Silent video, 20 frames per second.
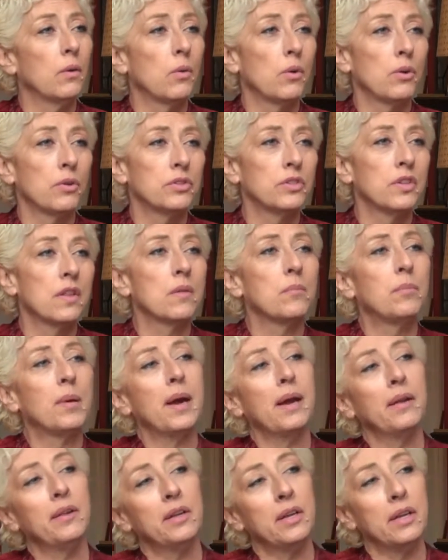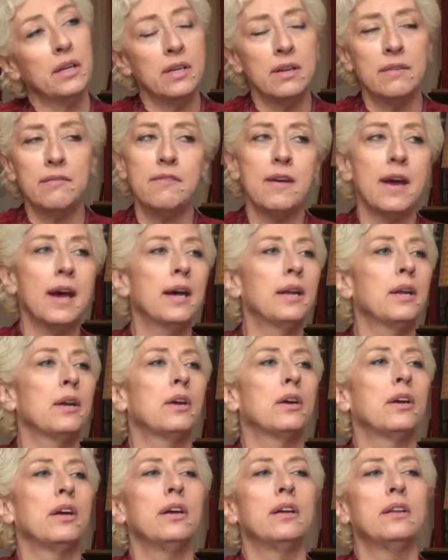orders to the pilot in Nevada,
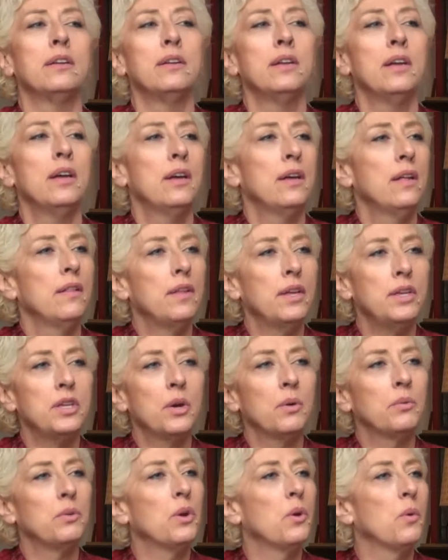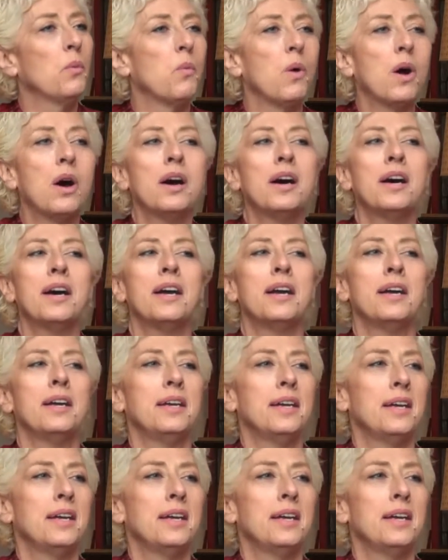and they don't know why.